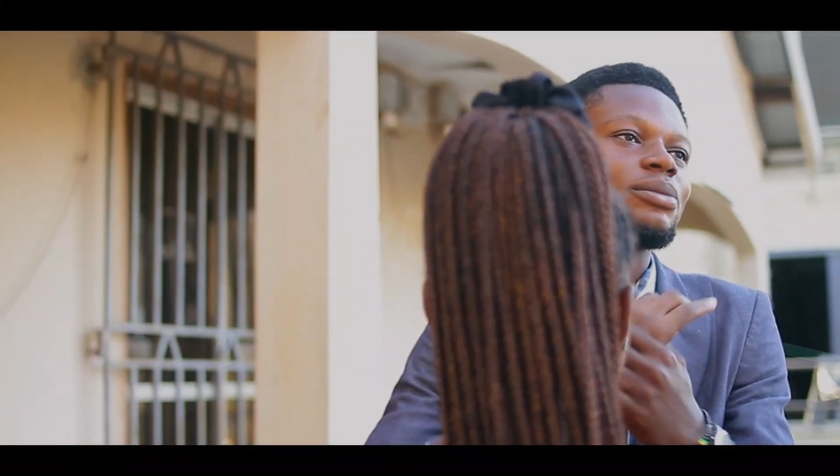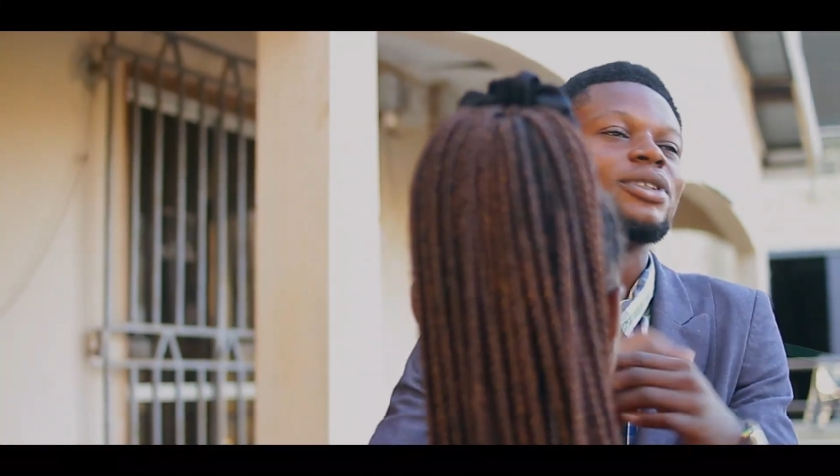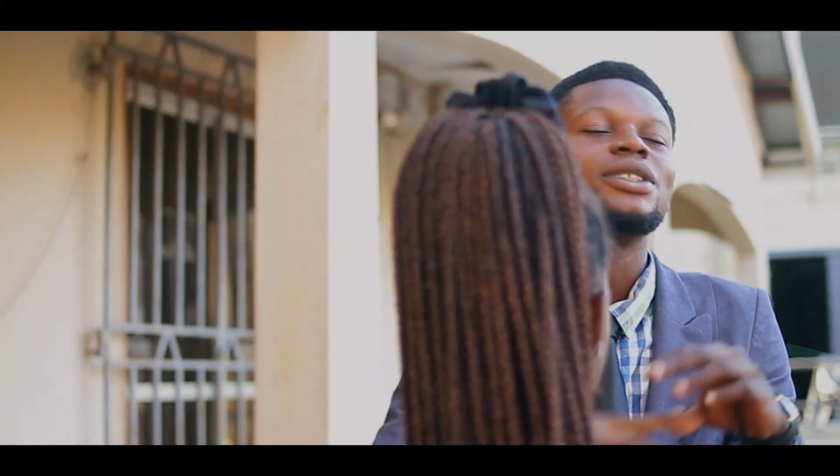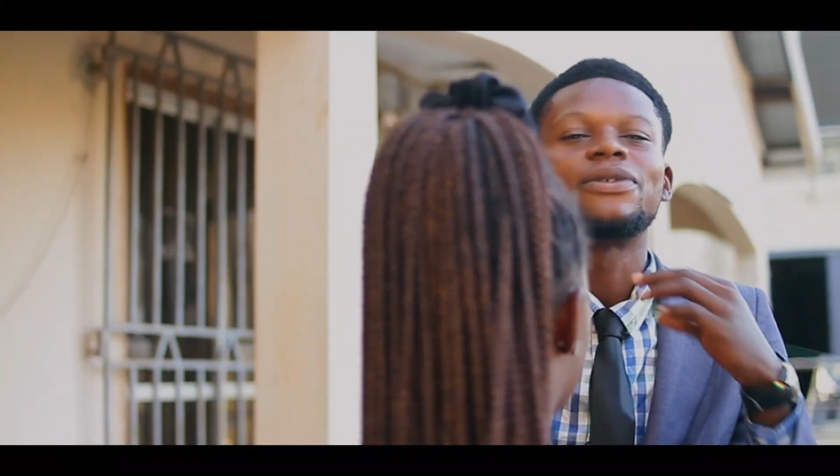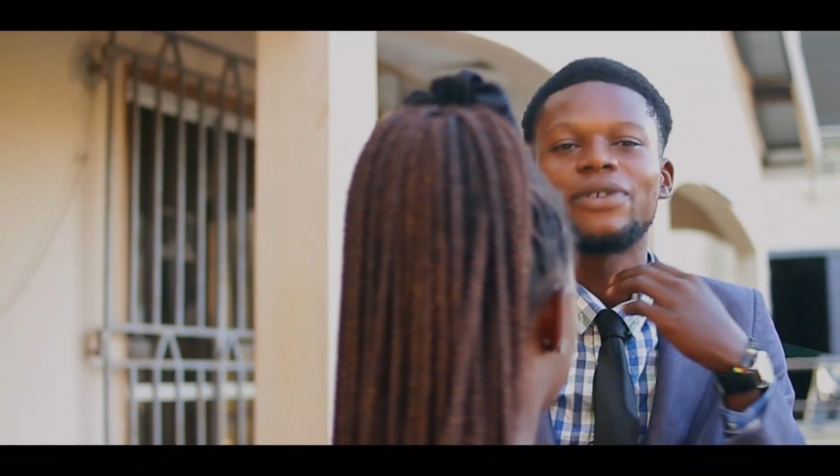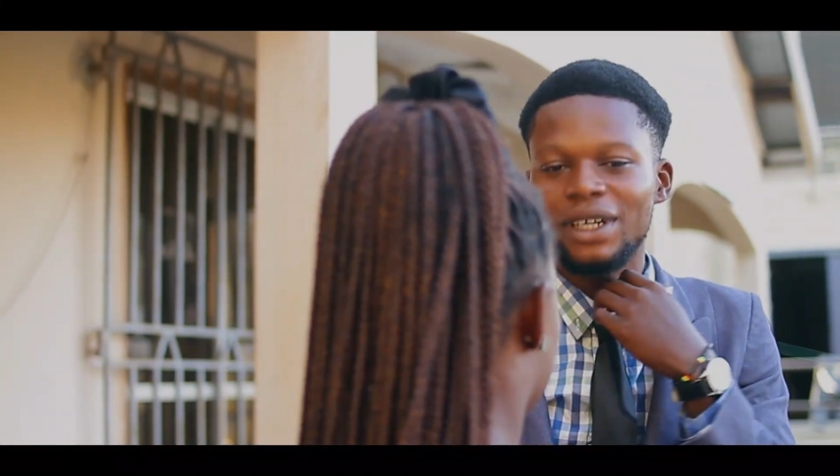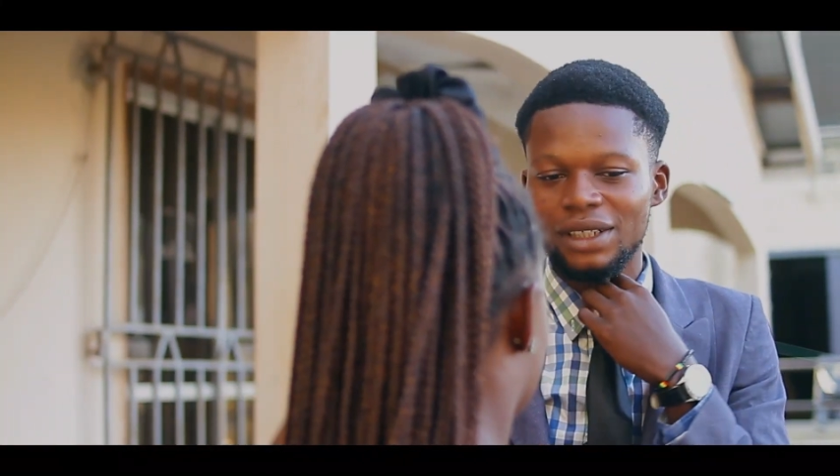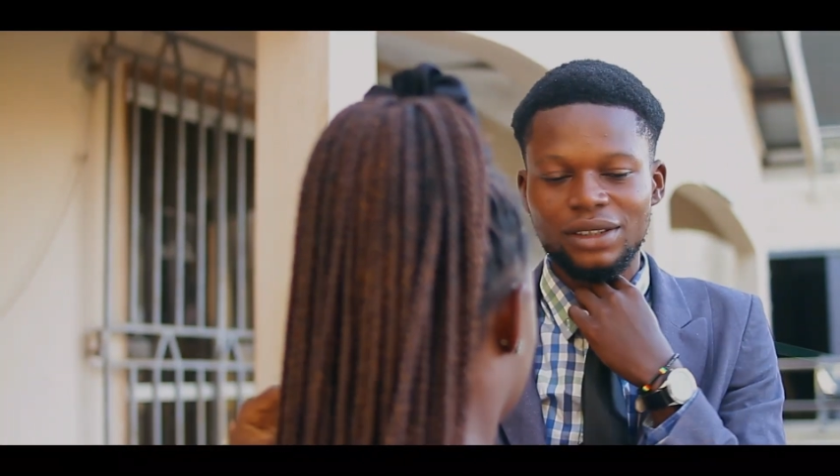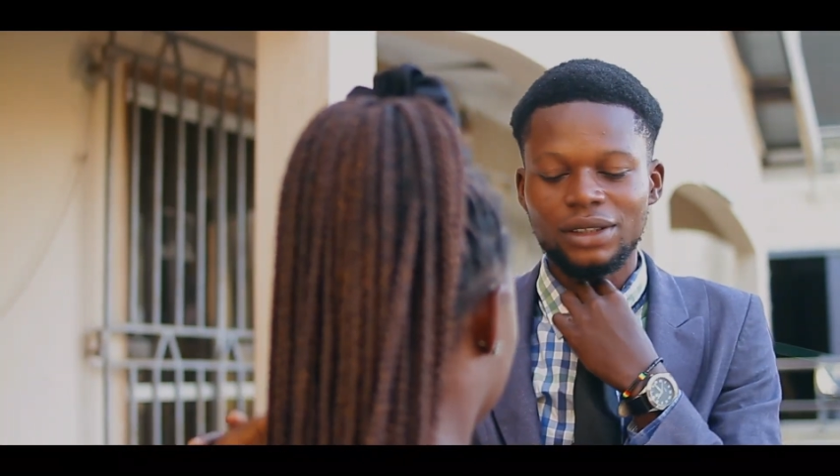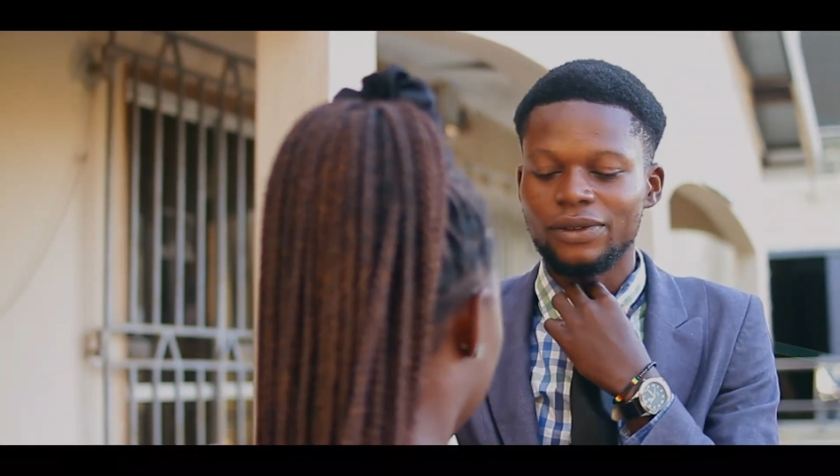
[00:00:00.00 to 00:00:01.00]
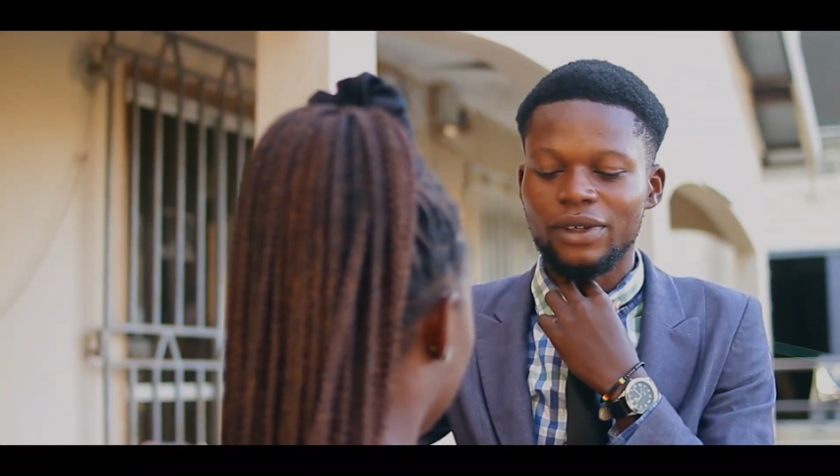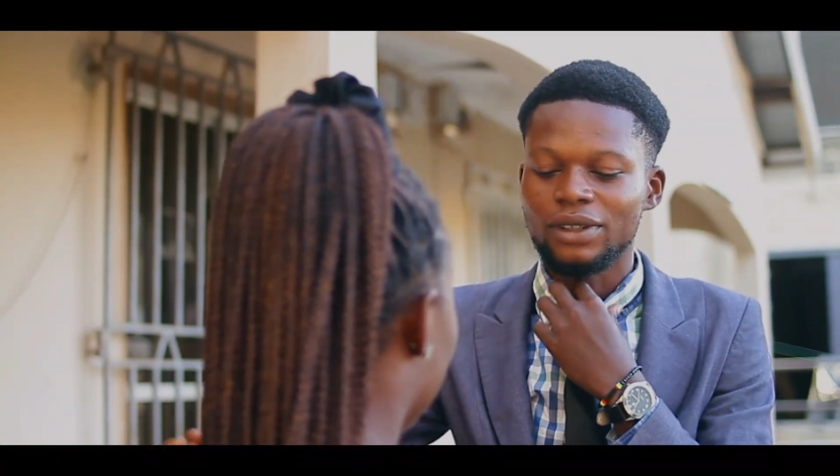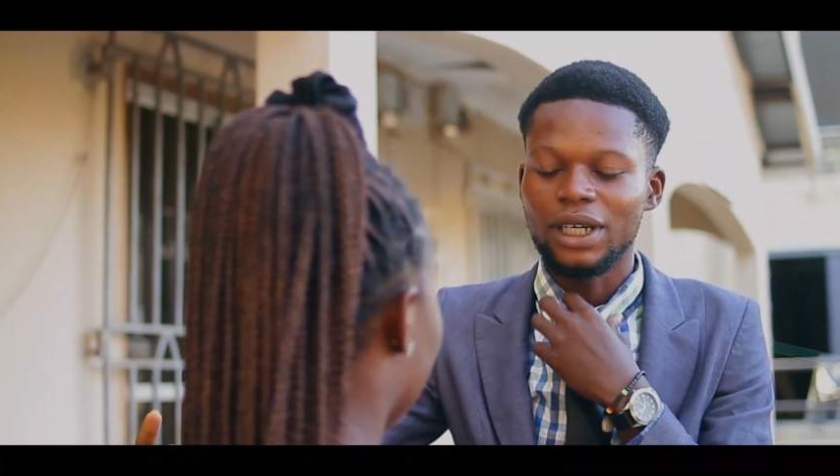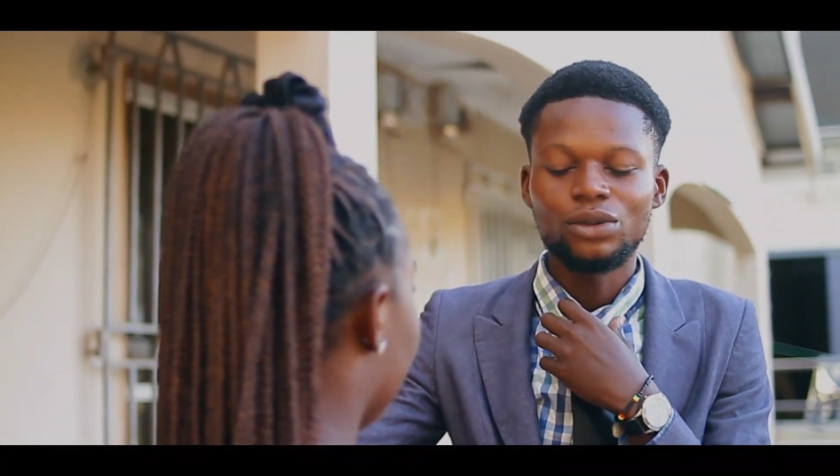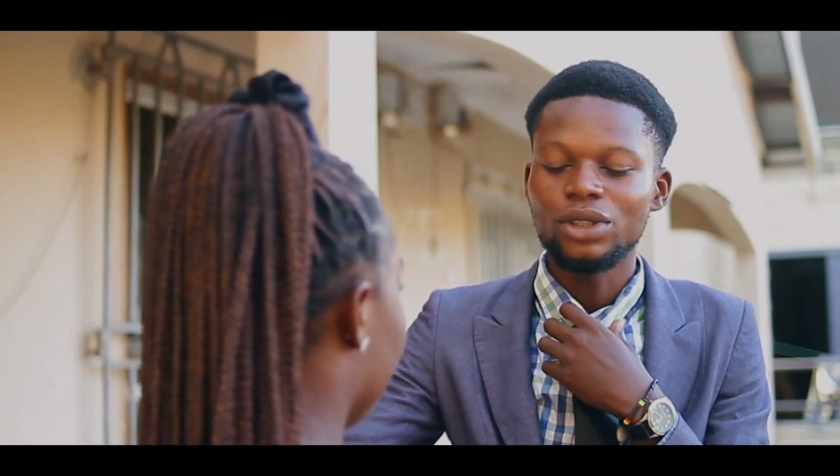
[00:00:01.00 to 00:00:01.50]
It's fine.
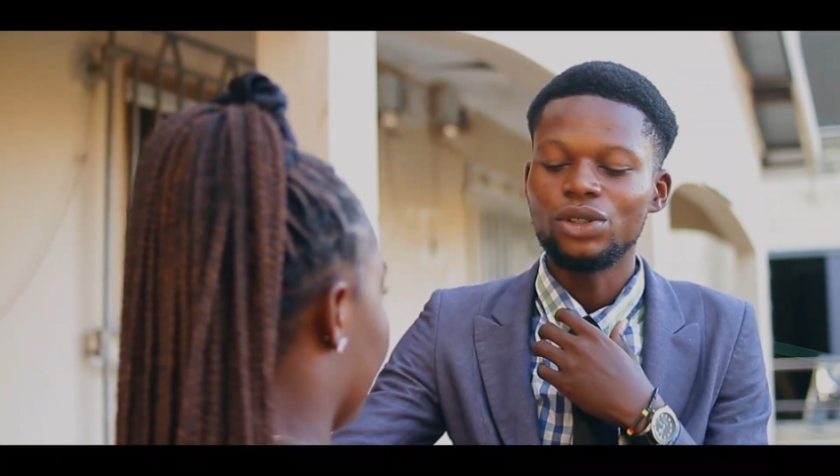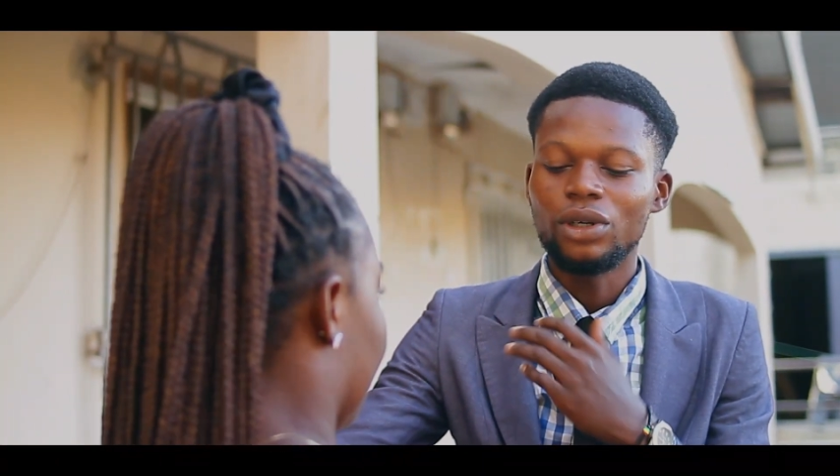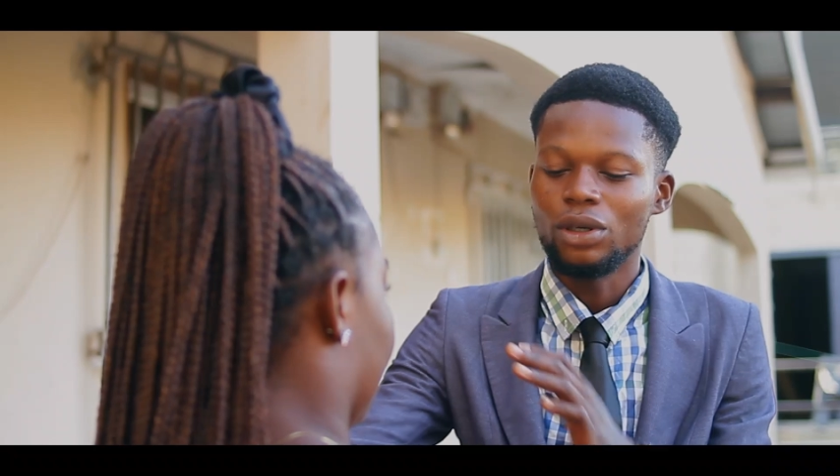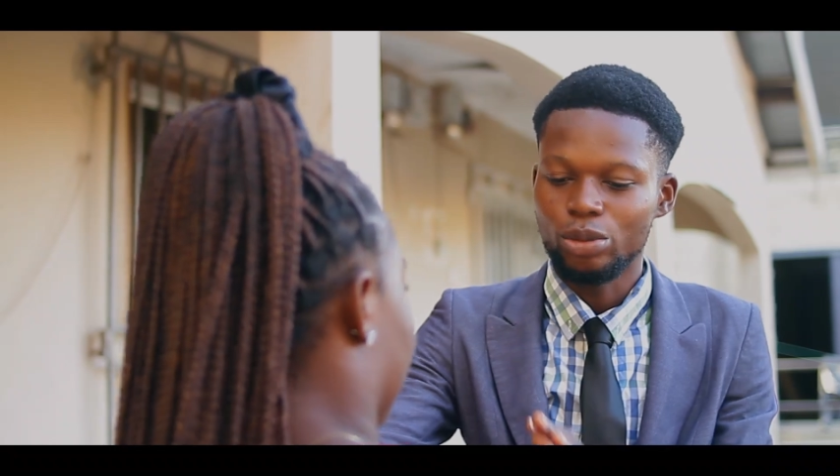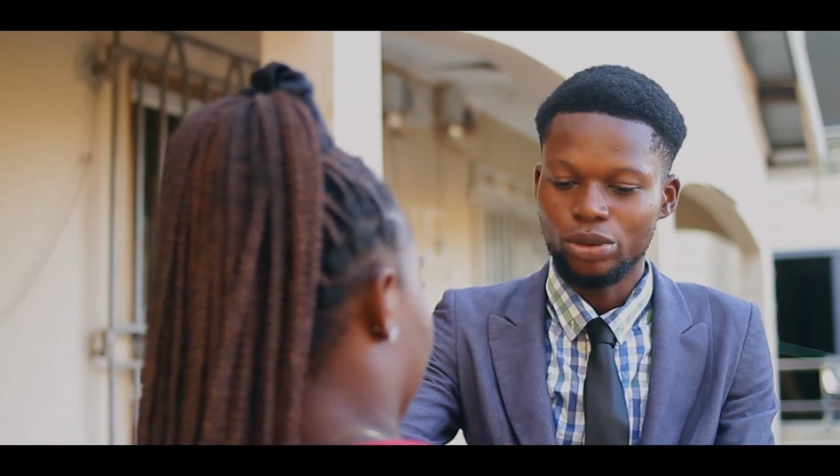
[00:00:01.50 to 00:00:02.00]
I don't need your help.